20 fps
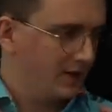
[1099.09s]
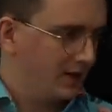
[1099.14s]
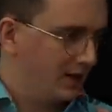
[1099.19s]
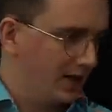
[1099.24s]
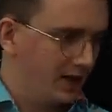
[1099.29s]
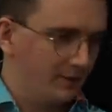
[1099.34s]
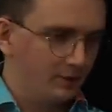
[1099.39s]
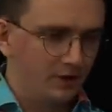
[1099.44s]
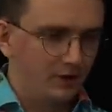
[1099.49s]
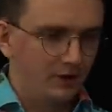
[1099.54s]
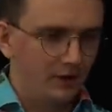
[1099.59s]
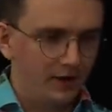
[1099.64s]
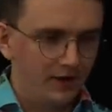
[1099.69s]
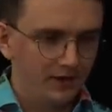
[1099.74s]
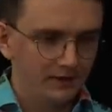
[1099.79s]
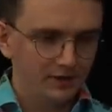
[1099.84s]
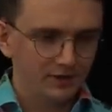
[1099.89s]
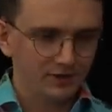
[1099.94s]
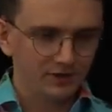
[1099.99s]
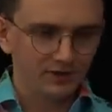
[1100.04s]
And I'm
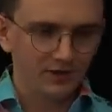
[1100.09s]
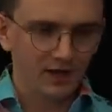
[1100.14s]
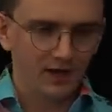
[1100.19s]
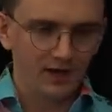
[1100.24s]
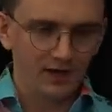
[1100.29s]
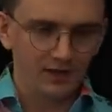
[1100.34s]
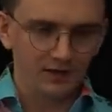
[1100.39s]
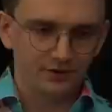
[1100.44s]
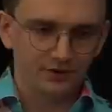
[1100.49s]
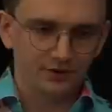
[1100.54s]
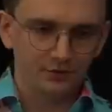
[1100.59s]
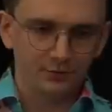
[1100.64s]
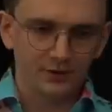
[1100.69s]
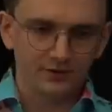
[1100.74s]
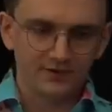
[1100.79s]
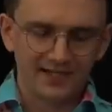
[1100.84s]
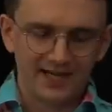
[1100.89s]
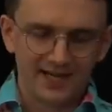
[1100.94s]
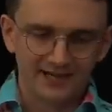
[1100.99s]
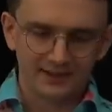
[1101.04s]
going to start
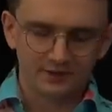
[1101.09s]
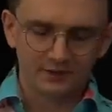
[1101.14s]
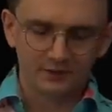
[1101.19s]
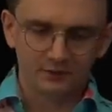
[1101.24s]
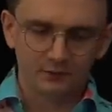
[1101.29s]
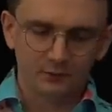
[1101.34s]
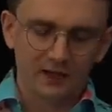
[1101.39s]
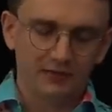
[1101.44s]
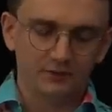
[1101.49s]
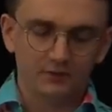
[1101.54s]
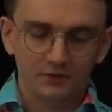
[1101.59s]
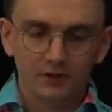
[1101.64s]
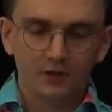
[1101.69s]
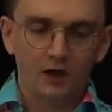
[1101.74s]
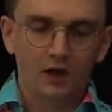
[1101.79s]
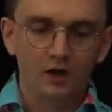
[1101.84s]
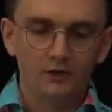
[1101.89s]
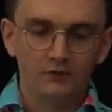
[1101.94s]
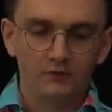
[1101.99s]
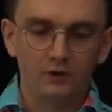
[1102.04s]
with tactical, well,
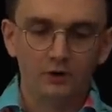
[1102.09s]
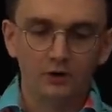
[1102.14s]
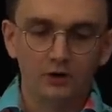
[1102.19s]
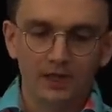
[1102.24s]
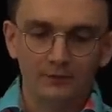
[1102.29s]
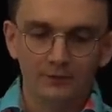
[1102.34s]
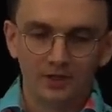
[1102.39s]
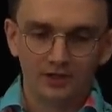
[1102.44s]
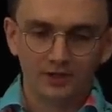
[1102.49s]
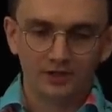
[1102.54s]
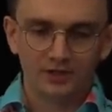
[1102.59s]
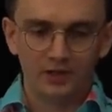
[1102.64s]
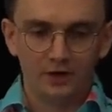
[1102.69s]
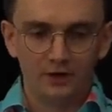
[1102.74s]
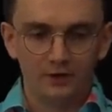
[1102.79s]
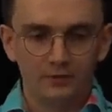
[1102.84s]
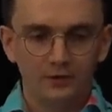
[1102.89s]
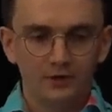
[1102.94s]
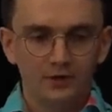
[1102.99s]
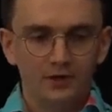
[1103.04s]
overall, I'm going to
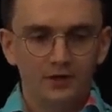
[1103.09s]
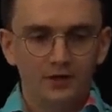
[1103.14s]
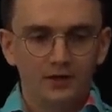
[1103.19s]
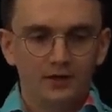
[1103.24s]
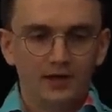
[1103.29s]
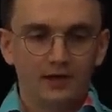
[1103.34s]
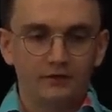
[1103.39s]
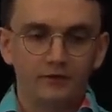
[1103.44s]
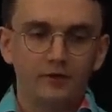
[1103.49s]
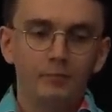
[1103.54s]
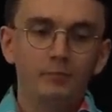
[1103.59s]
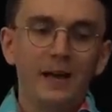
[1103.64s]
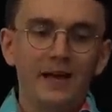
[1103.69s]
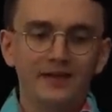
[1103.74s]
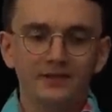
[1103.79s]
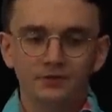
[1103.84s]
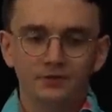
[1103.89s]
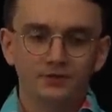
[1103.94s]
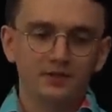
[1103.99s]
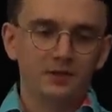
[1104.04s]
show that for
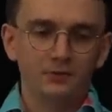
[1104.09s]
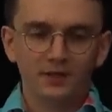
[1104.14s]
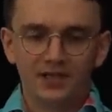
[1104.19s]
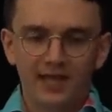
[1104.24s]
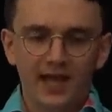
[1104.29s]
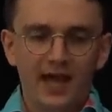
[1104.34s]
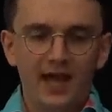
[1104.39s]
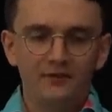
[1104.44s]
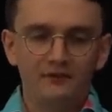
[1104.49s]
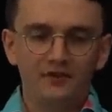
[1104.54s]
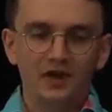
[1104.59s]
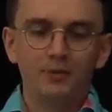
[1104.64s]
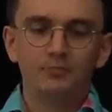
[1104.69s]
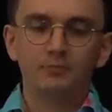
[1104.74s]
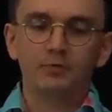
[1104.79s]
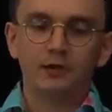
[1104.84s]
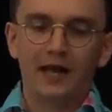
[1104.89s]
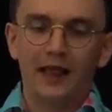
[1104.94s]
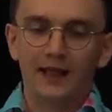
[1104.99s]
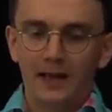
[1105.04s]
battles that were carefully
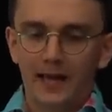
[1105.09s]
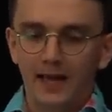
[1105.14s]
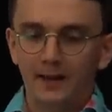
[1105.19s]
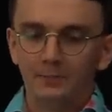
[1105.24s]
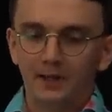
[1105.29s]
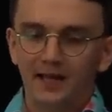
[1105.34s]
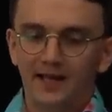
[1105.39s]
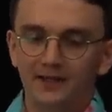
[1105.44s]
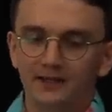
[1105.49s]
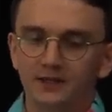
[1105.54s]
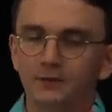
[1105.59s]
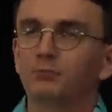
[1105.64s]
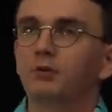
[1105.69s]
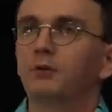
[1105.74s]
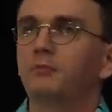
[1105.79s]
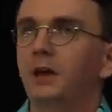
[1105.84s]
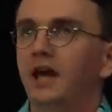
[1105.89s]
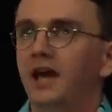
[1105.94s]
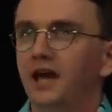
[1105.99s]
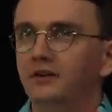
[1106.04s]
uh, planned and
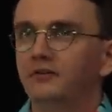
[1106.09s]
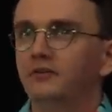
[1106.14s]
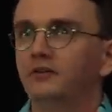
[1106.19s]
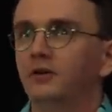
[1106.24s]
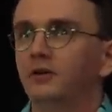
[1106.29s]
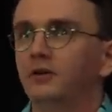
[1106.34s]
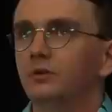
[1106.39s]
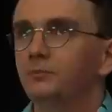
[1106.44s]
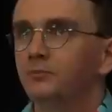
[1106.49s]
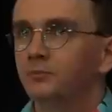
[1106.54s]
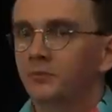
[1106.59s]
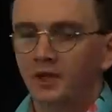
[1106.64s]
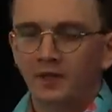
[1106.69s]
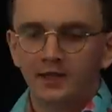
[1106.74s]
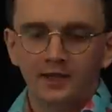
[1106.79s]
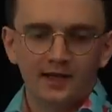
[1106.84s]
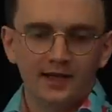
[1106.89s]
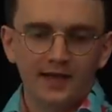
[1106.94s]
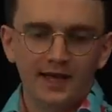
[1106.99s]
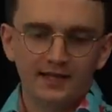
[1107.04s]
prepared for,
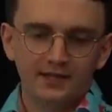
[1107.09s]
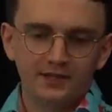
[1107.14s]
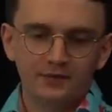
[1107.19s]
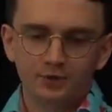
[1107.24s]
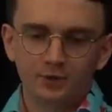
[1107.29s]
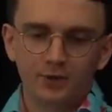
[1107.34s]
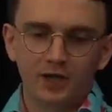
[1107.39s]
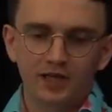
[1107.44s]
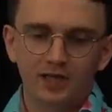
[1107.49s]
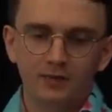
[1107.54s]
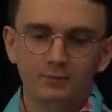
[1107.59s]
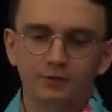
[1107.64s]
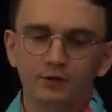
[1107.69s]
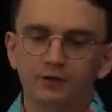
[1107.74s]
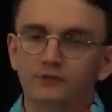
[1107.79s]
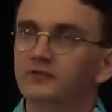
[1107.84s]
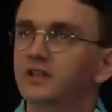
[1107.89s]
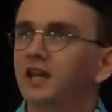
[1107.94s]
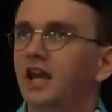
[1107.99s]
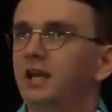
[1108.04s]
collective training
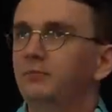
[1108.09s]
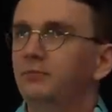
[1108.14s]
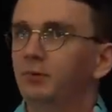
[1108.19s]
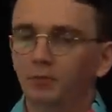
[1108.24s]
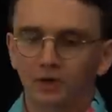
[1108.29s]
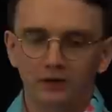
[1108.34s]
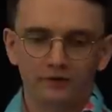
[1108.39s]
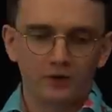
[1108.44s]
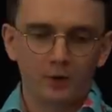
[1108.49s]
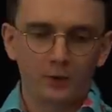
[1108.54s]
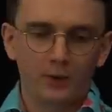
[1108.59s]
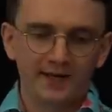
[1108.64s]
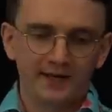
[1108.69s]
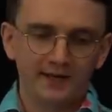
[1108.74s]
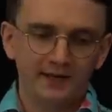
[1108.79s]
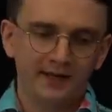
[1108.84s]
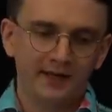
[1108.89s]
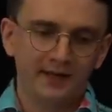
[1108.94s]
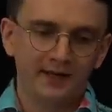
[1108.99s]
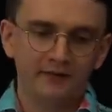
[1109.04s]
proved capable of
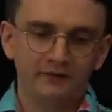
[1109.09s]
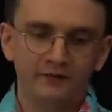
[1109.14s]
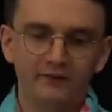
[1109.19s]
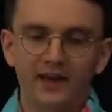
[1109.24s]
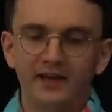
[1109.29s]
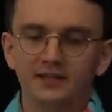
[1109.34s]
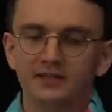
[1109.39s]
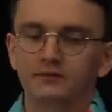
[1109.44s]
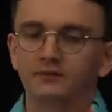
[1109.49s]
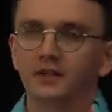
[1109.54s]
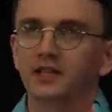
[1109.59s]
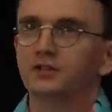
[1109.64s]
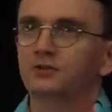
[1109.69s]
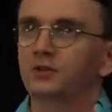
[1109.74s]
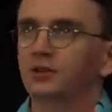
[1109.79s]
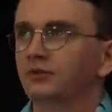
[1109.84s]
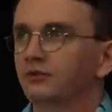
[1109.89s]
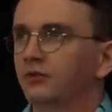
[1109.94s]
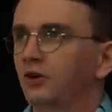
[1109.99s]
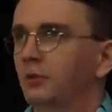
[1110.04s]
quickly and effectively
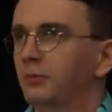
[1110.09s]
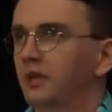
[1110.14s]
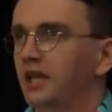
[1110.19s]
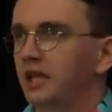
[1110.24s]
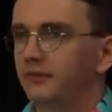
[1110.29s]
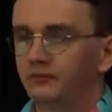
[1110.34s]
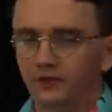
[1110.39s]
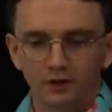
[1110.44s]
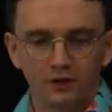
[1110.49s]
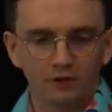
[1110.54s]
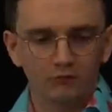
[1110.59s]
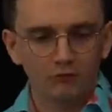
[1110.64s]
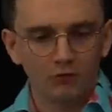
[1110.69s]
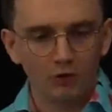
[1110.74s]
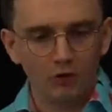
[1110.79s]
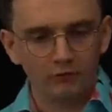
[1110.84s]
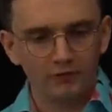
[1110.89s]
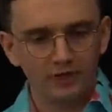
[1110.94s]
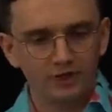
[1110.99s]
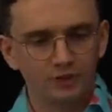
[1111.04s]
transforming even the
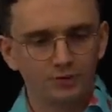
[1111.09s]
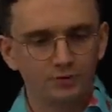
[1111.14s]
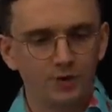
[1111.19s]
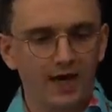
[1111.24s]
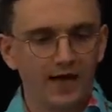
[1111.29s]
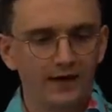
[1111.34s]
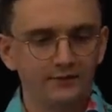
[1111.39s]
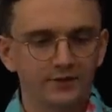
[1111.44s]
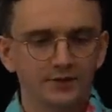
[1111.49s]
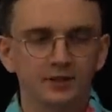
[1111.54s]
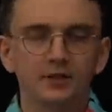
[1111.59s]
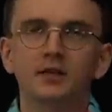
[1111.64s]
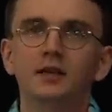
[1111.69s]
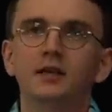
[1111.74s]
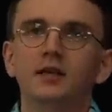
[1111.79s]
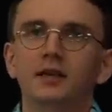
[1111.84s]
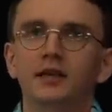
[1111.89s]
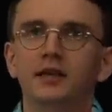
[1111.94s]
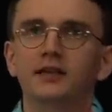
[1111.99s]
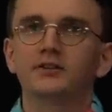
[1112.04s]
rawest drafts
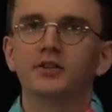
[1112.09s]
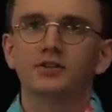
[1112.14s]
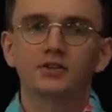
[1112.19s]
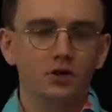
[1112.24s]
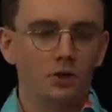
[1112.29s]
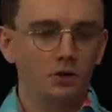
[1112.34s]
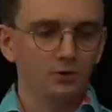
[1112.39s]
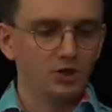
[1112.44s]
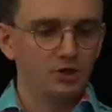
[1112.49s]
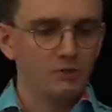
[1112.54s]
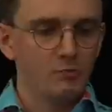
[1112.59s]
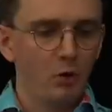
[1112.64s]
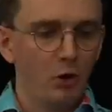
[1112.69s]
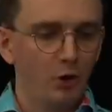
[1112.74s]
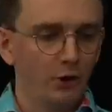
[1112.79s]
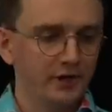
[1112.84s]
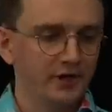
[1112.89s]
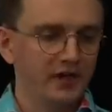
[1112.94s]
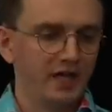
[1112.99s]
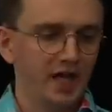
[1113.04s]
into soldiers
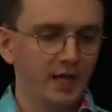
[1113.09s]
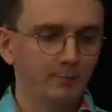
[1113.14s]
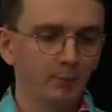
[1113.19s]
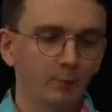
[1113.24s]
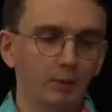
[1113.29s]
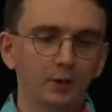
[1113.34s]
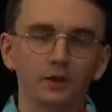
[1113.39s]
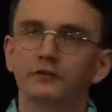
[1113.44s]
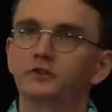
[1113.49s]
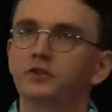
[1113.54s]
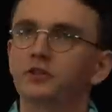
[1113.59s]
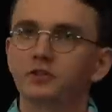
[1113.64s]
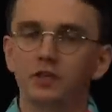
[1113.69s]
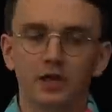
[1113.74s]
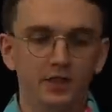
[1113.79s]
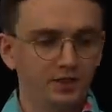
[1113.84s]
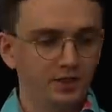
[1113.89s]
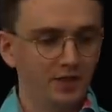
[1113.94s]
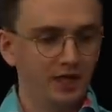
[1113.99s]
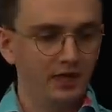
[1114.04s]
more than capable of
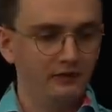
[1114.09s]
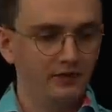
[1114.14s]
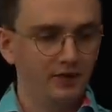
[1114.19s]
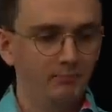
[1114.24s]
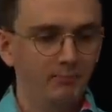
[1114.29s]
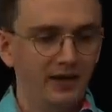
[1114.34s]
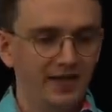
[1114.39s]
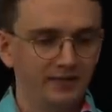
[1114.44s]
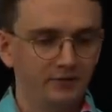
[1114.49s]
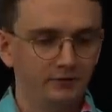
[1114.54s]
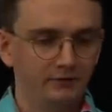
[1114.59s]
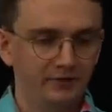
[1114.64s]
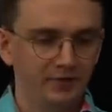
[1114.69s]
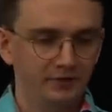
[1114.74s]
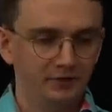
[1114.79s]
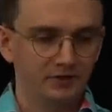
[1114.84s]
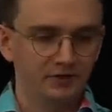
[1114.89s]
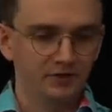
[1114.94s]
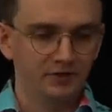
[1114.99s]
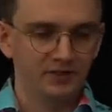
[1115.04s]
achieving
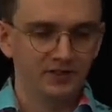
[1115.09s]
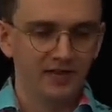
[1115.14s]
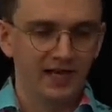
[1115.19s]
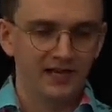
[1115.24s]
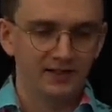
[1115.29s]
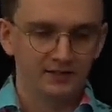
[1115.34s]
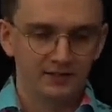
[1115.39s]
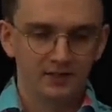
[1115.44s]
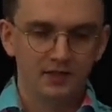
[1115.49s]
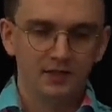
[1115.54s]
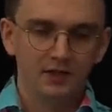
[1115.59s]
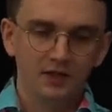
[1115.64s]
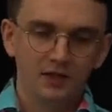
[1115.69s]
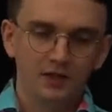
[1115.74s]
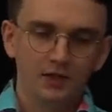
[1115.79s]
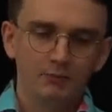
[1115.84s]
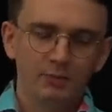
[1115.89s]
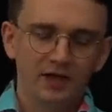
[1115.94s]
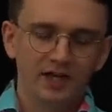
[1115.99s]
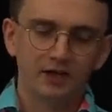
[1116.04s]
battlefield success
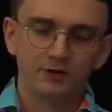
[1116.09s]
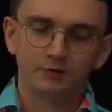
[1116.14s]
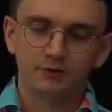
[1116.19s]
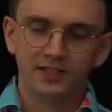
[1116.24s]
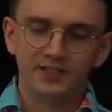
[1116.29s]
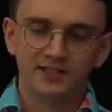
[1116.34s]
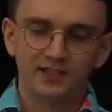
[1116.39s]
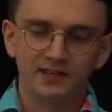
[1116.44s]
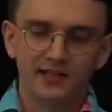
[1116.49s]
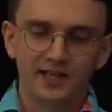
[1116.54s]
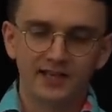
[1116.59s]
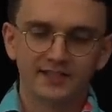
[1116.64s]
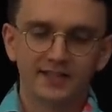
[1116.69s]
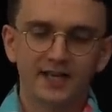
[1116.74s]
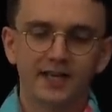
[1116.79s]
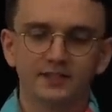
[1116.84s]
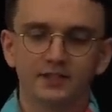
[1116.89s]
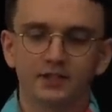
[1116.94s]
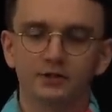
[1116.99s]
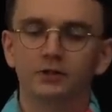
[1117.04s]
by increasing their
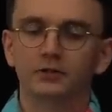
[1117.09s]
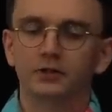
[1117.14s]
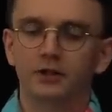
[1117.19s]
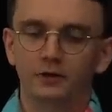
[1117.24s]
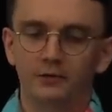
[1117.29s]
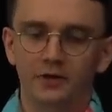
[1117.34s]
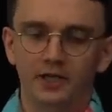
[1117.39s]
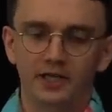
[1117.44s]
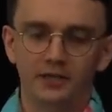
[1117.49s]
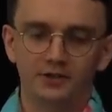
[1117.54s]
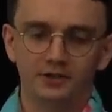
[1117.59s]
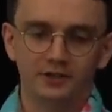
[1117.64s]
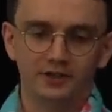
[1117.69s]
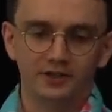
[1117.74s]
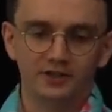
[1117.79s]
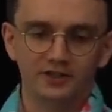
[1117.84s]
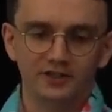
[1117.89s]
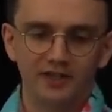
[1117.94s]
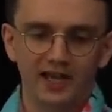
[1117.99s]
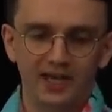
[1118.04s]
tactical cohesion
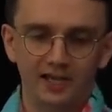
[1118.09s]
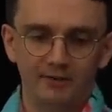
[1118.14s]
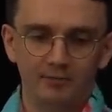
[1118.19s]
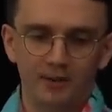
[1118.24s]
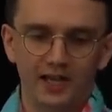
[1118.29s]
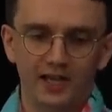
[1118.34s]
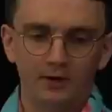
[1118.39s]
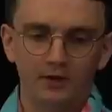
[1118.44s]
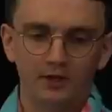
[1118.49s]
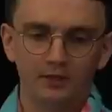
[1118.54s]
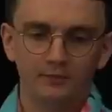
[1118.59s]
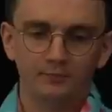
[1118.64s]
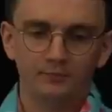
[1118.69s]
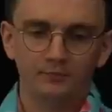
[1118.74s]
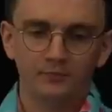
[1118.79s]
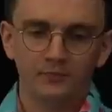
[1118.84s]
and staying power.